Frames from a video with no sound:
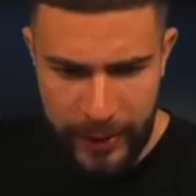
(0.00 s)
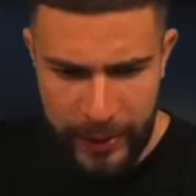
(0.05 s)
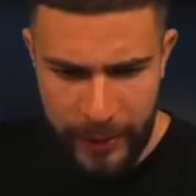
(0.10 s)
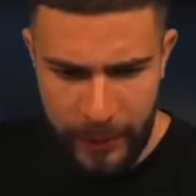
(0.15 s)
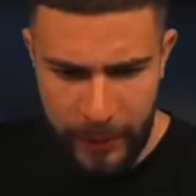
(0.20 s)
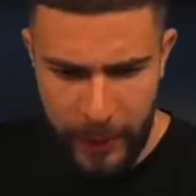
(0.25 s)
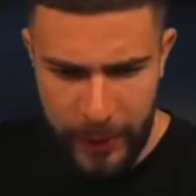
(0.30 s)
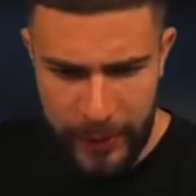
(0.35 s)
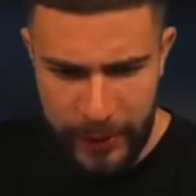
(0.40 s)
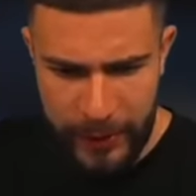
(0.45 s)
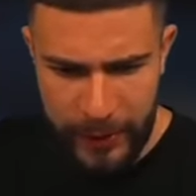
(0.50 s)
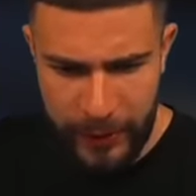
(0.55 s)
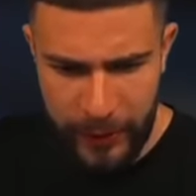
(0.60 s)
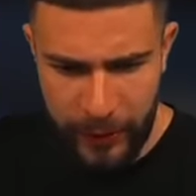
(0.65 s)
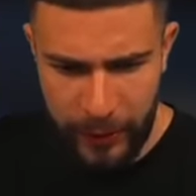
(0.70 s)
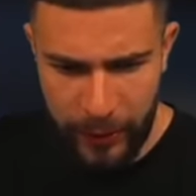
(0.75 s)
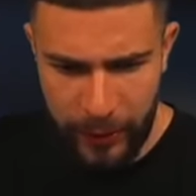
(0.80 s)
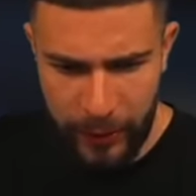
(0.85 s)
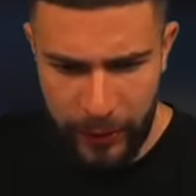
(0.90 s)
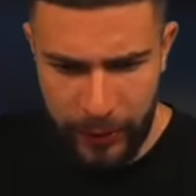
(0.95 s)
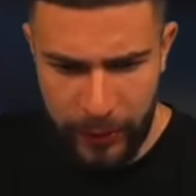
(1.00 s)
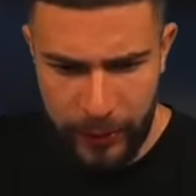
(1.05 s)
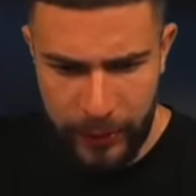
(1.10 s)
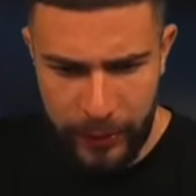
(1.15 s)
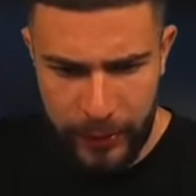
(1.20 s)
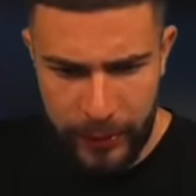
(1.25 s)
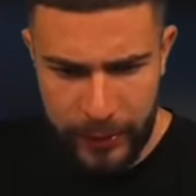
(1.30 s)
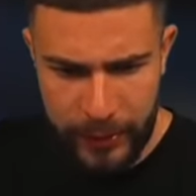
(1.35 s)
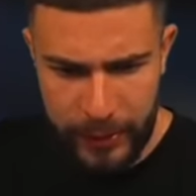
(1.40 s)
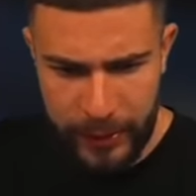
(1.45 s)
spins to go.
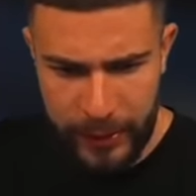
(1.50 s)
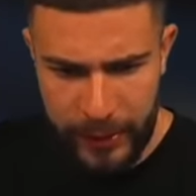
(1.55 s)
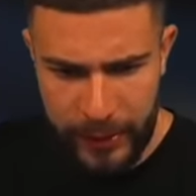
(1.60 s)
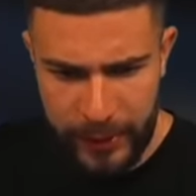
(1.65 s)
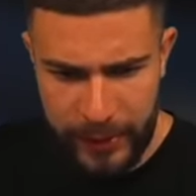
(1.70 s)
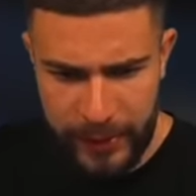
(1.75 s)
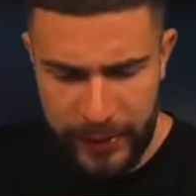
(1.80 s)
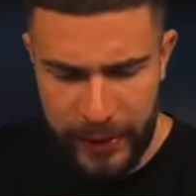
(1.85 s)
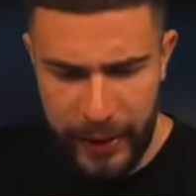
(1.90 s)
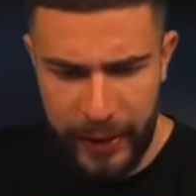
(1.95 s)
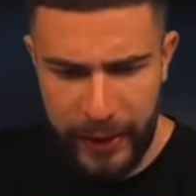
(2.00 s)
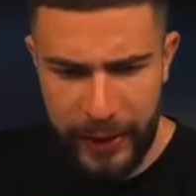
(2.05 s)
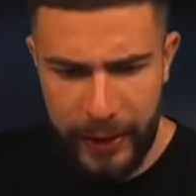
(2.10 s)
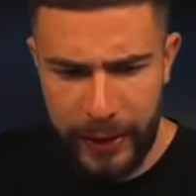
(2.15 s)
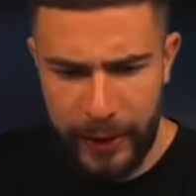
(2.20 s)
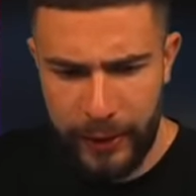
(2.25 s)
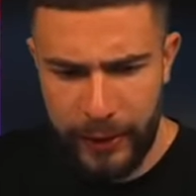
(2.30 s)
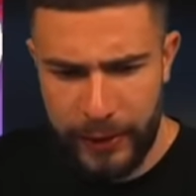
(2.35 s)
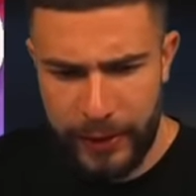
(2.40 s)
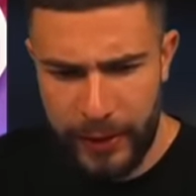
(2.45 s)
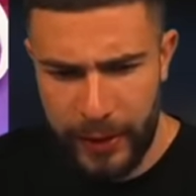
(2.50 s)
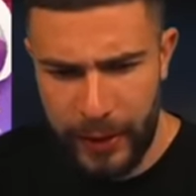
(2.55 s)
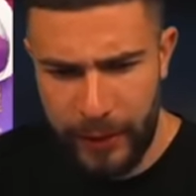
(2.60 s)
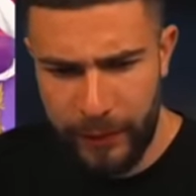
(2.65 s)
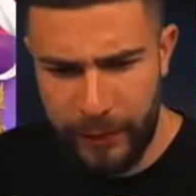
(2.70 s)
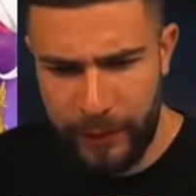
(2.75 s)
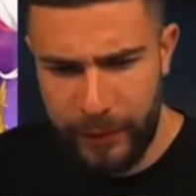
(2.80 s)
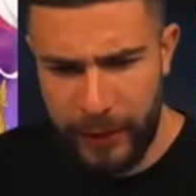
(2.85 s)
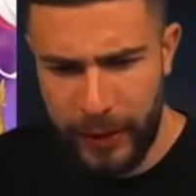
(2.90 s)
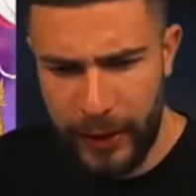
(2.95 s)
This is insanely good
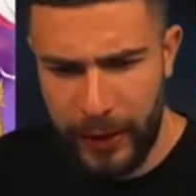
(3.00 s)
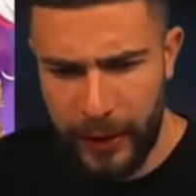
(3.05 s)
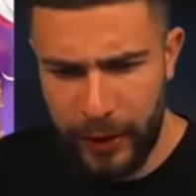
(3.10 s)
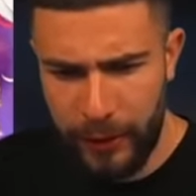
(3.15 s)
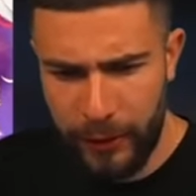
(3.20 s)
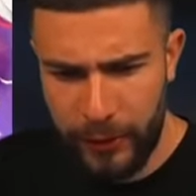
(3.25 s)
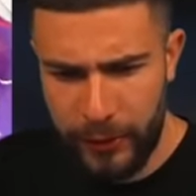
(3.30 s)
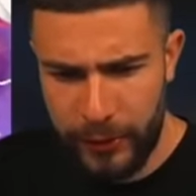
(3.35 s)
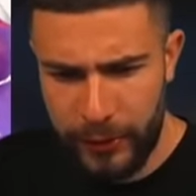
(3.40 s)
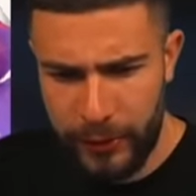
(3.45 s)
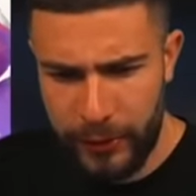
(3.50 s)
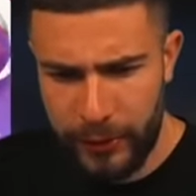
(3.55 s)
stuff. Yellows.